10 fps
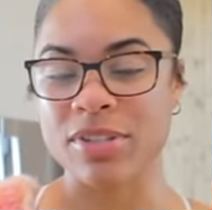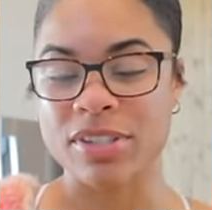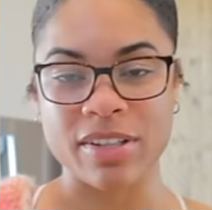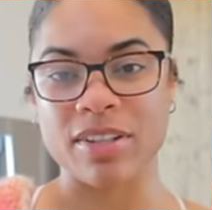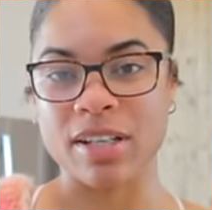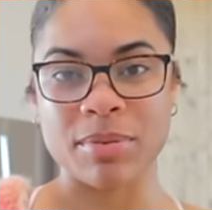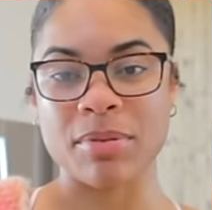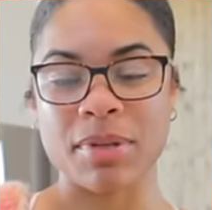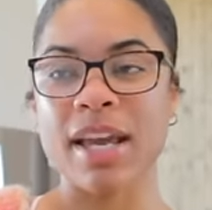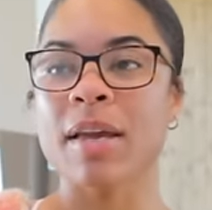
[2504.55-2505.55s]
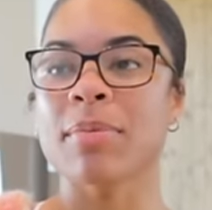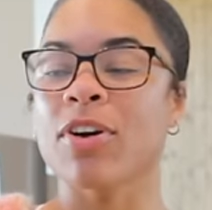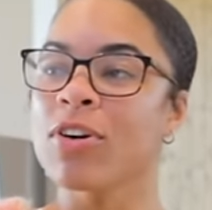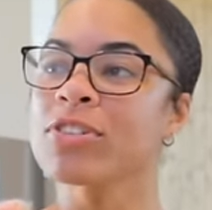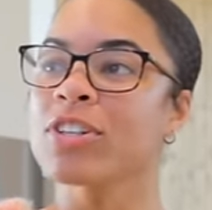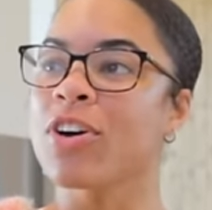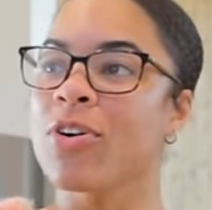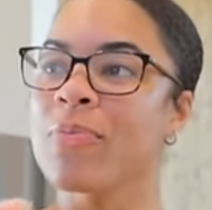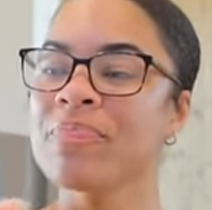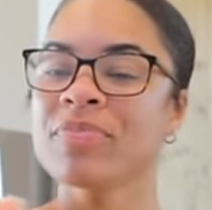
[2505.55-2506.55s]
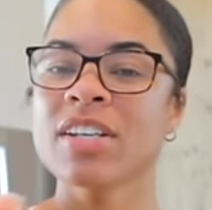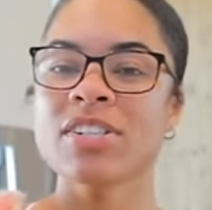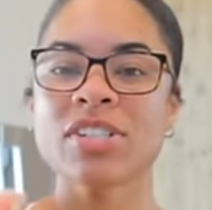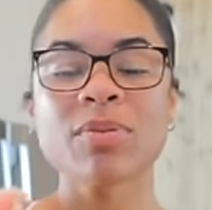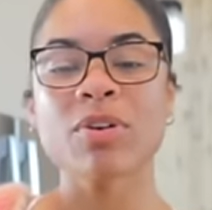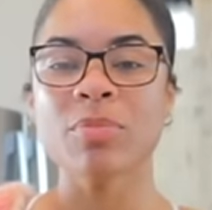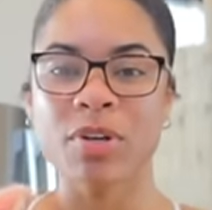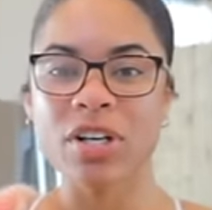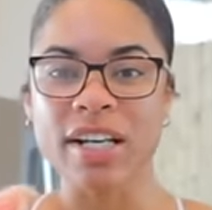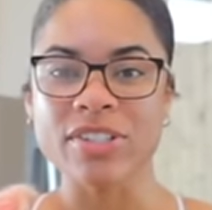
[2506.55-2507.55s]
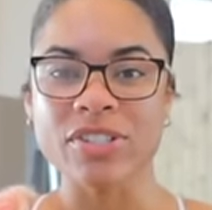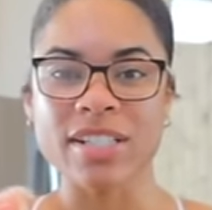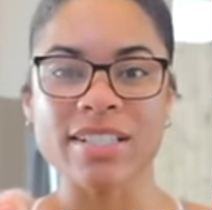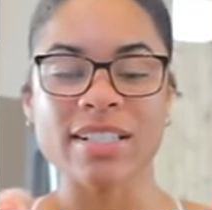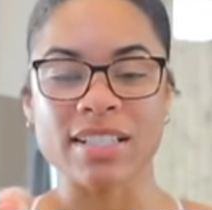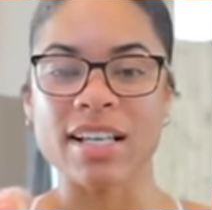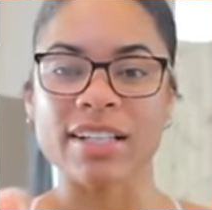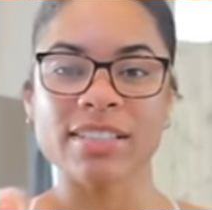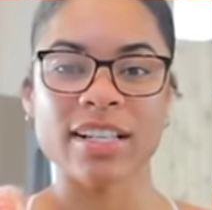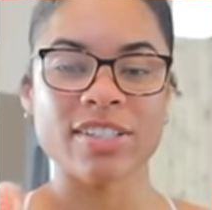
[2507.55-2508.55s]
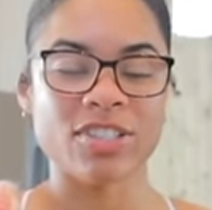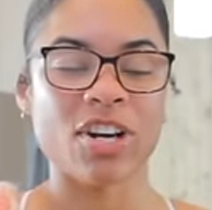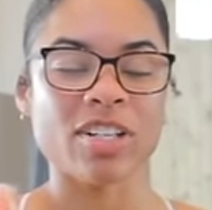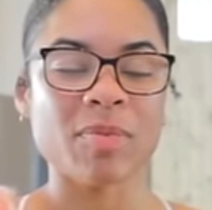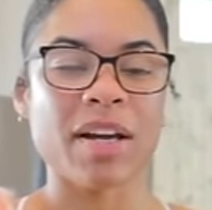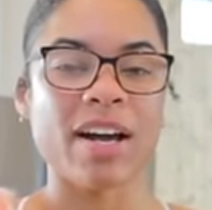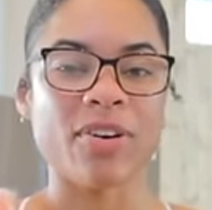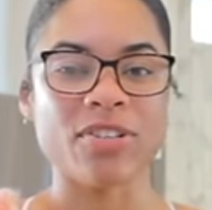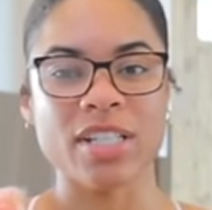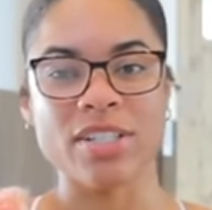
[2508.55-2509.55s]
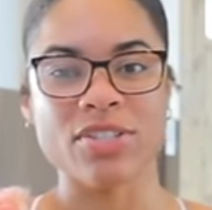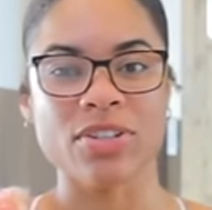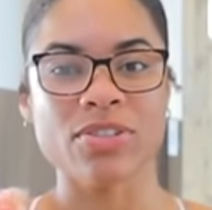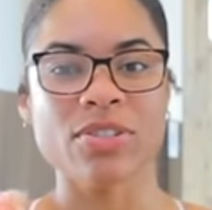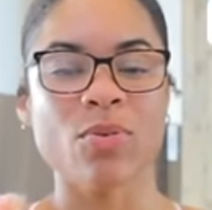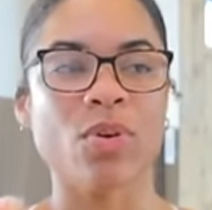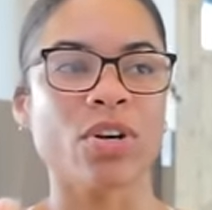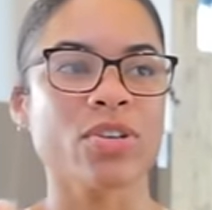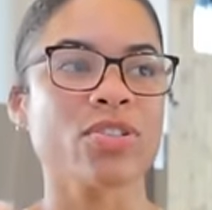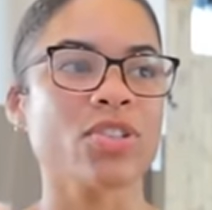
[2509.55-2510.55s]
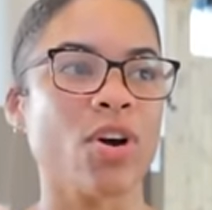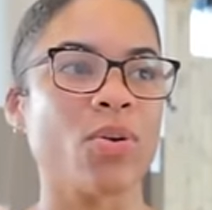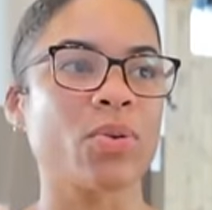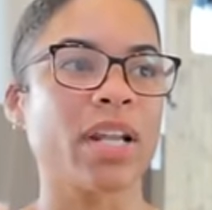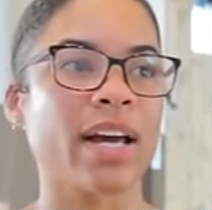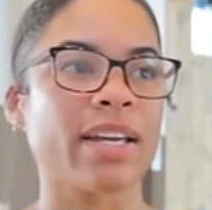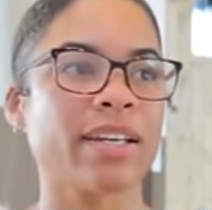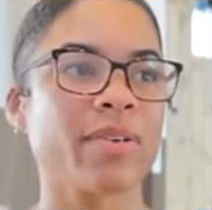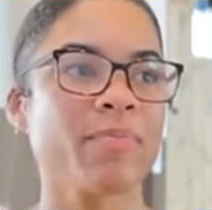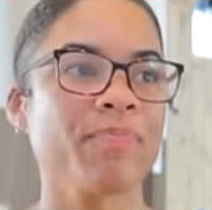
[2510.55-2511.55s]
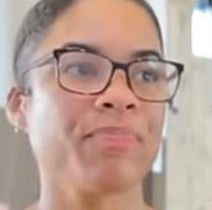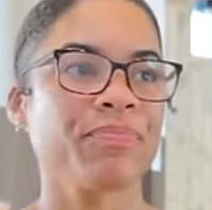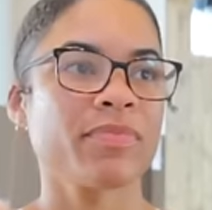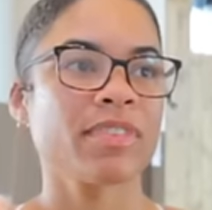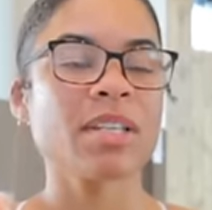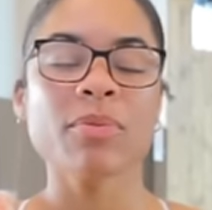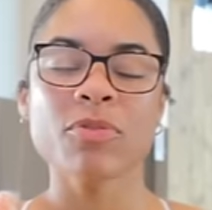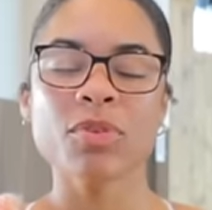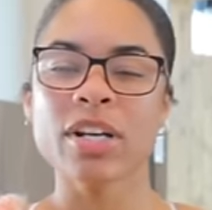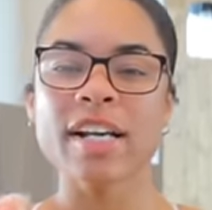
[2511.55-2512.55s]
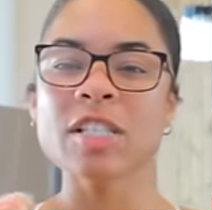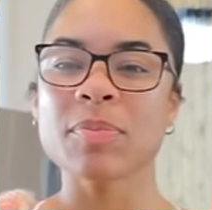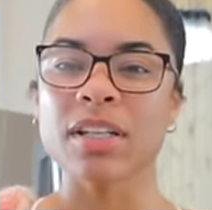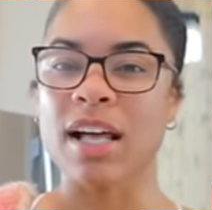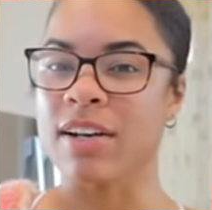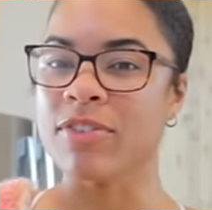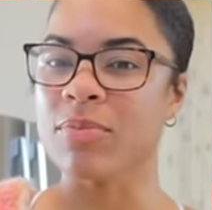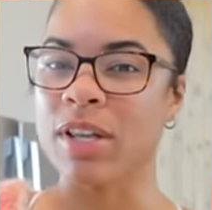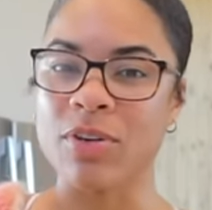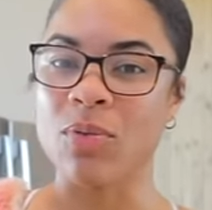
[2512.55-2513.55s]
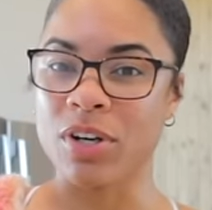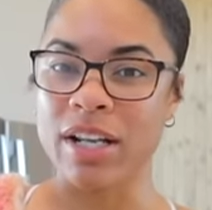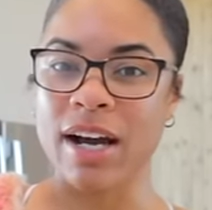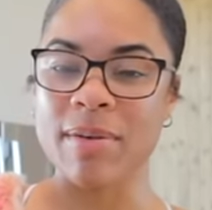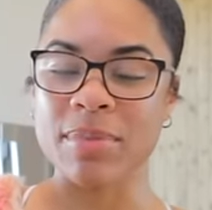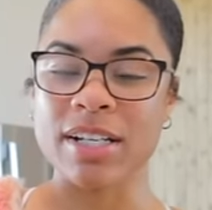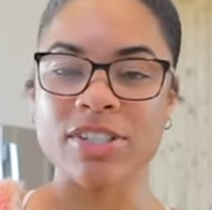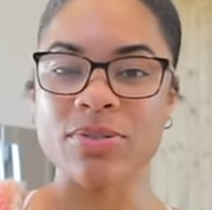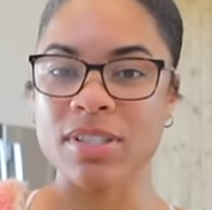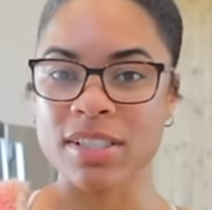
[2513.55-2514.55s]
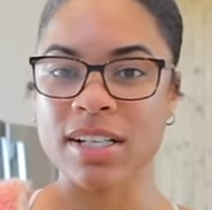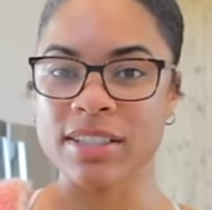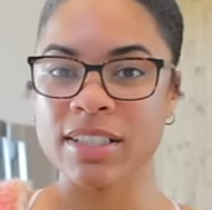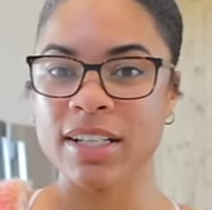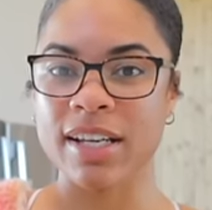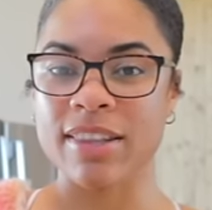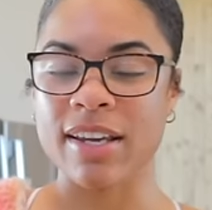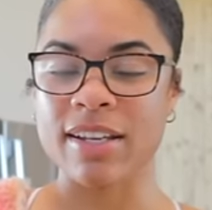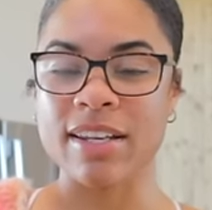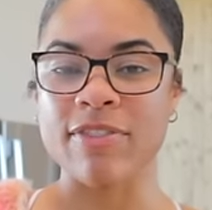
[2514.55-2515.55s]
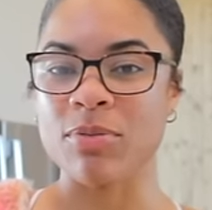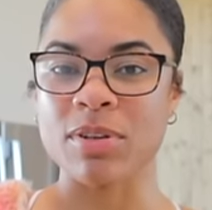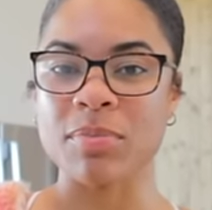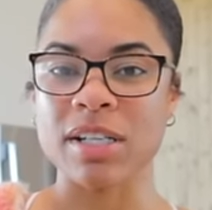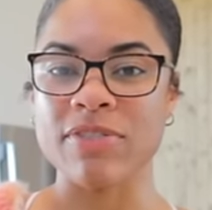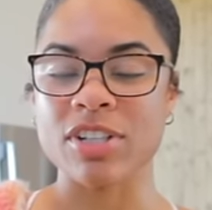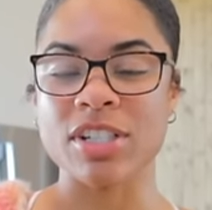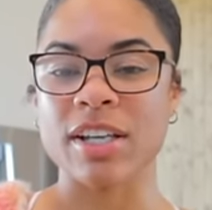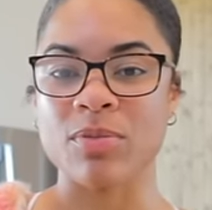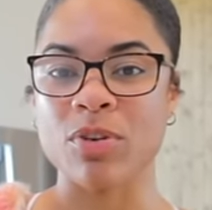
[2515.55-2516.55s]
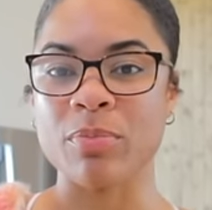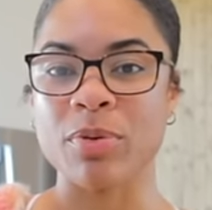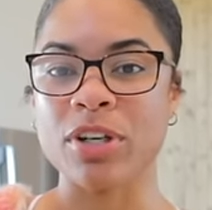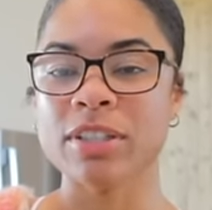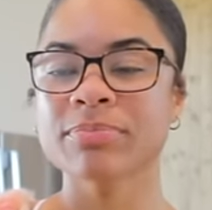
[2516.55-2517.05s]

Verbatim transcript: She's in the WNBA, but also she wrote a book and she's dyslexic and she talks about how her teachers were so like some of them were nice, but a lot of them like were not because she was dyslexic and they never would have believed that she like wrote a book.